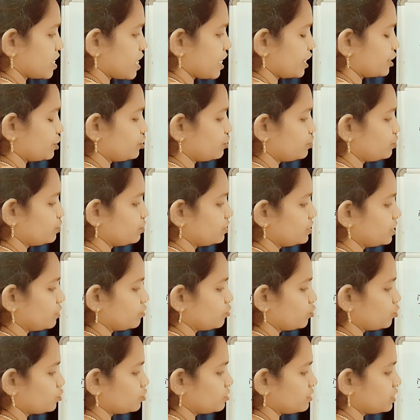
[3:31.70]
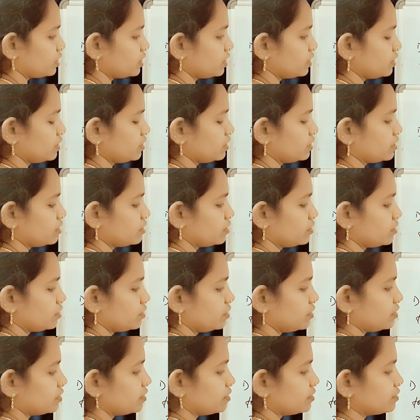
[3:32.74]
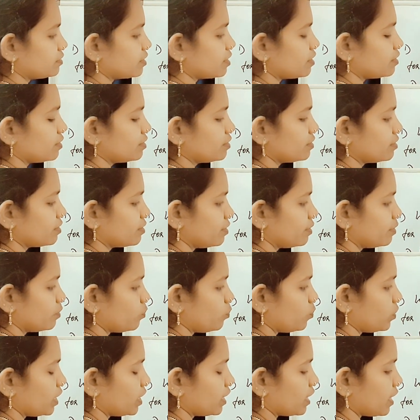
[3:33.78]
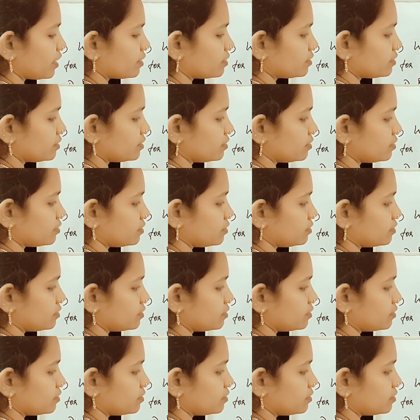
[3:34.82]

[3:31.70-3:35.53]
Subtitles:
H2CO3, it is a weak acid,